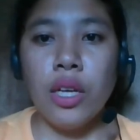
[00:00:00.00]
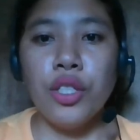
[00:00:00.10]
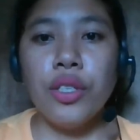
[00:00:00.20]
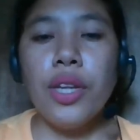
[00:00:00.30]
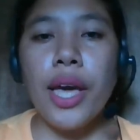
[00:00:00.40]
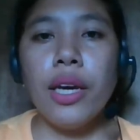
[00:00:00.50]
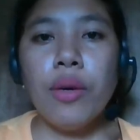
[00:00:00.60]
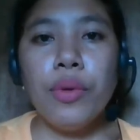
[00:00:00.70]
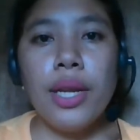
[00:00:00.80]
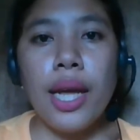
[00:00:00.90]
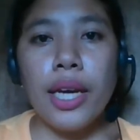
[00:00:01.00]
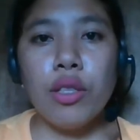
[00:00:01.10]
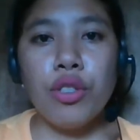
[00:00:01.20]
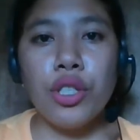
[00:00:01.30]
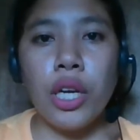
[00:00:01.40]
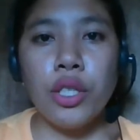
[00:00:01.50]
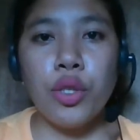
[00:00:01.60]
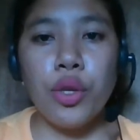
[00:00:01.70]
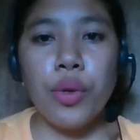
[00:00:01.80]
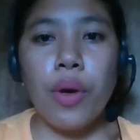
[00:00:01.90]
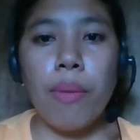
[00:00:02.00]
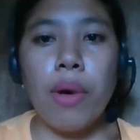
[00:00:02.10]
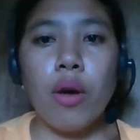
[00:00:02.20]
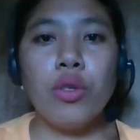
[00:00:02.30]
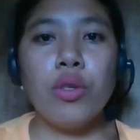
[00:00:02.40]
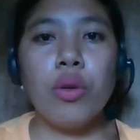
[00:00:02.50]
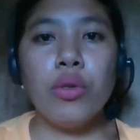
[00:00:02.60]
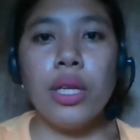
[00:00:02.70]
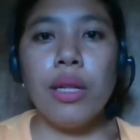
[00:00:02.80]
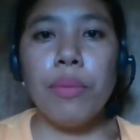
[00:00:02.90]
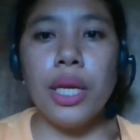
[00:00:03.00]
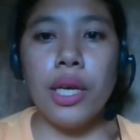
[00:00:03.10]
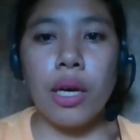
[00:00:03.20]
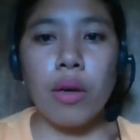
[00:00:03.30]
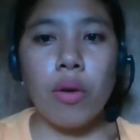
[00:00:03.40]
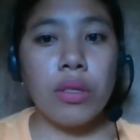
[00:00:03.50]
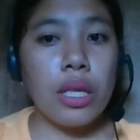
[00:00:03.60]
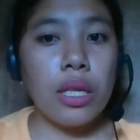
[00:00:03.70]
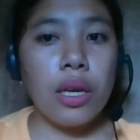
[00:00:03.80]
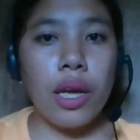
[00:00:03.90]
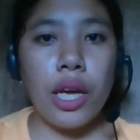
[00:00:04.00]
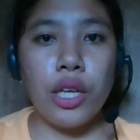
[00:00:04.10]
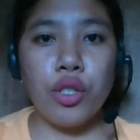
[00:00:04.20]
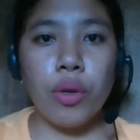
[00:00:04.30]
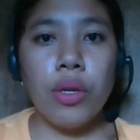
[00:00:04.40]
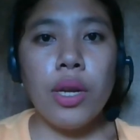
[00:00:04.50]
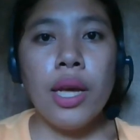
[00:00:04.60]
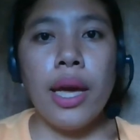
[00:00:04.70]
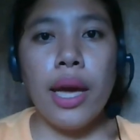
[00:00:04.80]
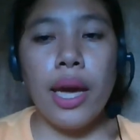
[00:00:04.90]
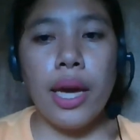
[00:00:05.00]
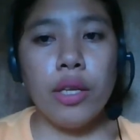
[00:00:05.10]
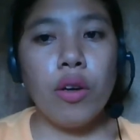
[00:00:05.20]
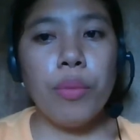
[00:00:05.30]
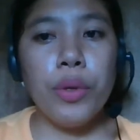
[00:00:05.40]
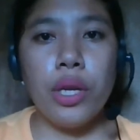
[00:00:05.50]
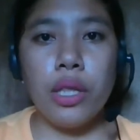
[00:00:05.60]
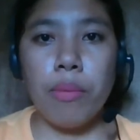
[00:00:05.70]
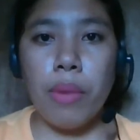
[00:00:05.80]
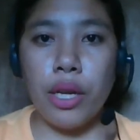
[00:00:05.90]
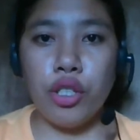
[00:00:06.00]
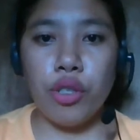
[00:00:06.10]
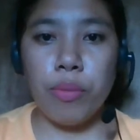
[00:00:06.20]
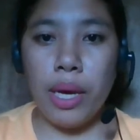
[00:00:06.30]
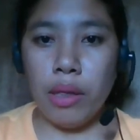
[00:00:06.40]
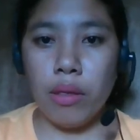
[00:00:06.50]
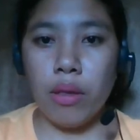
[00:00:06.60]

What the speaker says: Today I would like to share to you about social media content creation and community management.